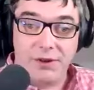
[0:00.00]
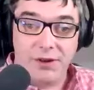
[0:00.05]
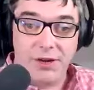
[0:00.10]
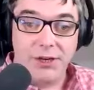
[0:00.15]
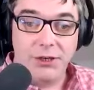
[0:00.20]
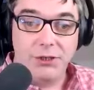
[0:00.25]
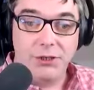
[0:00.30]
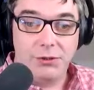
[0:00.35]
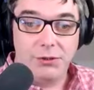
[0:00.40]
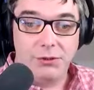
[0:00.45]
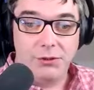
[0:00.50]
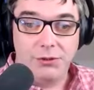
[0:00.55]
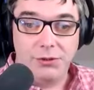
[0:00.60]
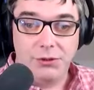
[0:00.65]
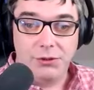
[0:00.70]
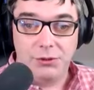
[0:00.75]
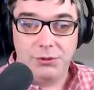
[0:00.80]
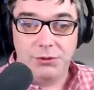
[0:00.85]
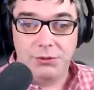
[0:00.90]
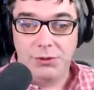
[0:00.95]
foundational
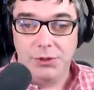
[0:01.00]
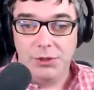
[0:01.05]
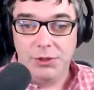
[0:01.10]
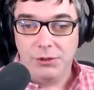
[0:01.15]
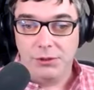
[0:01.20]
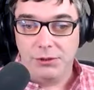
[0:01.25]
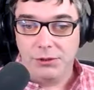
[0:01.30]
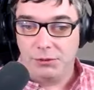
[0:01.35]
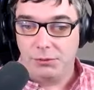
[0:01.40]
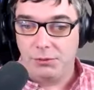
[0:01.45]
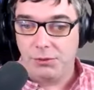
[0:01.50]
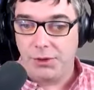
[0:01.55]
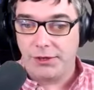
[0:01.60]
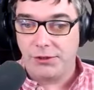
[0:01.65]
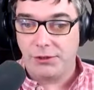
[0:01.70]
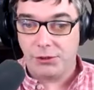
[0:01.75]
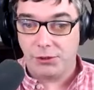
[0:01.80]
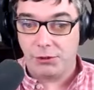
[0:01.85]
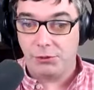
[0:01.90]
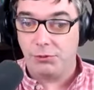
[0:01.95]
to
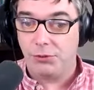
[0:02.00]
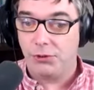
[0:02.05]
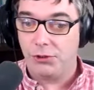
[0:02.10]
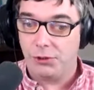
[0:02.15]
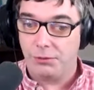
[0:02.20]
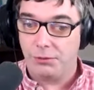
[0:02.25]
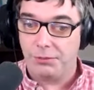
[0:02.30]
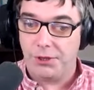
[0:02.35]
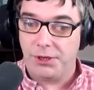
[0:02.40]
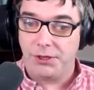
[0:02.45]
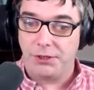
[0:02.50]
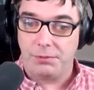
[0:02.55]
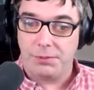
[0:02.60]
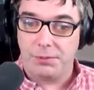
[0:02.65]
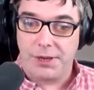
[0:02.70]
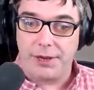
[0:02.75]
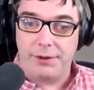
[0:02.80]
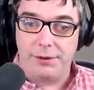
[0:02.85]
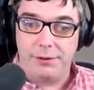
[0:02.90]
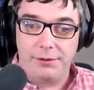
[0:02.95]
what stewardship is
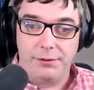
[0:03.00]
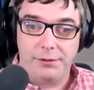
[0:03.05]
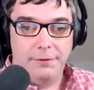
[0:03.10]
about.